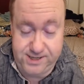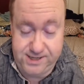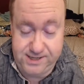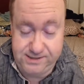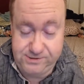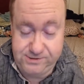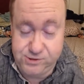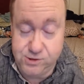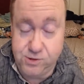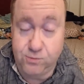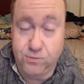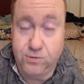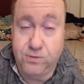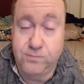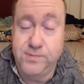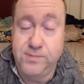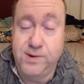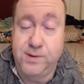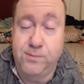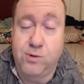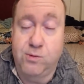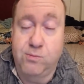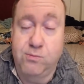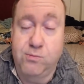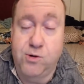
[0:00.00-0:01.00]
don't
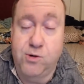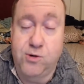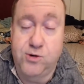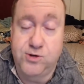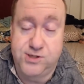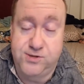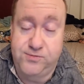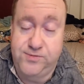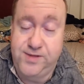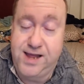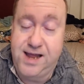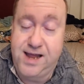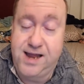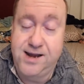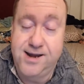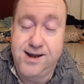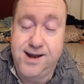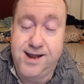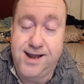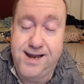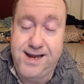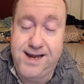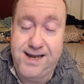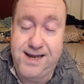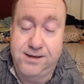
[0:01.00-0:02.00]
remember most of that
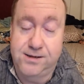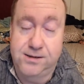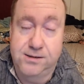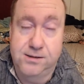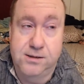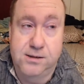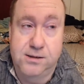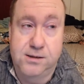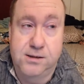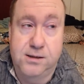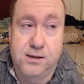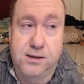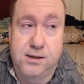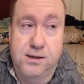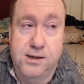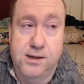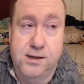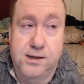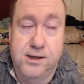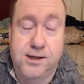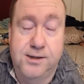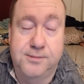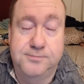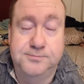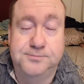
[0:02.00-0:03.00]
night
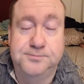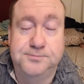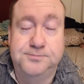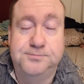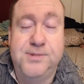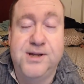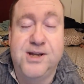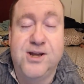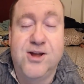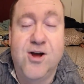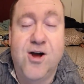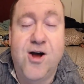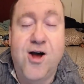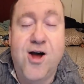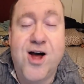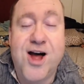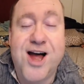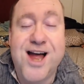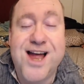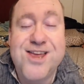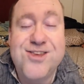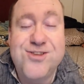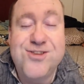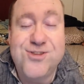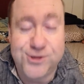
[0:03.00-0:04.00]

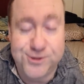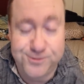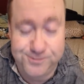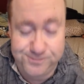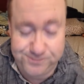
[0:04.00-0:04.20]
because